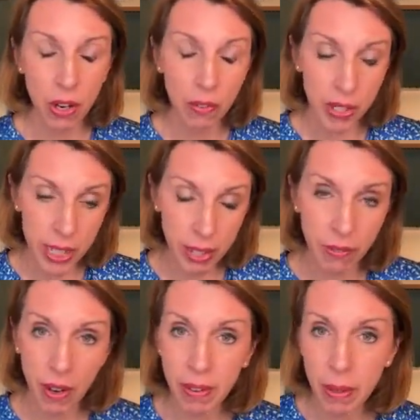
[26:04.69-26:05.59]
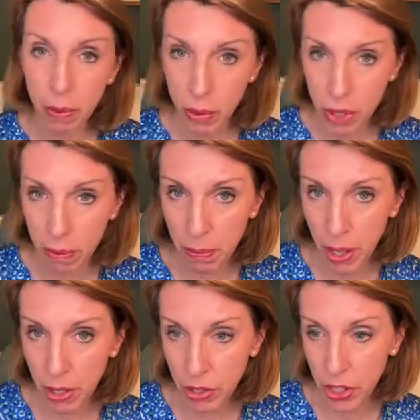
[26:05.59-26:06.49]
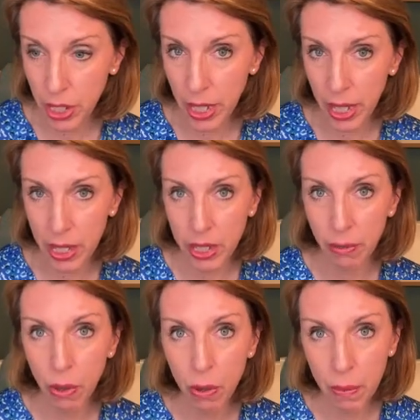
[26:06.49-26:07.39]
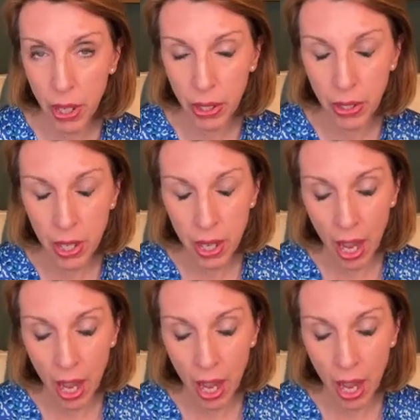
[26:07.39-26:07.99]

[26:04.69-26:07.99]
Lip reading: obviously a very important biologically active hormone,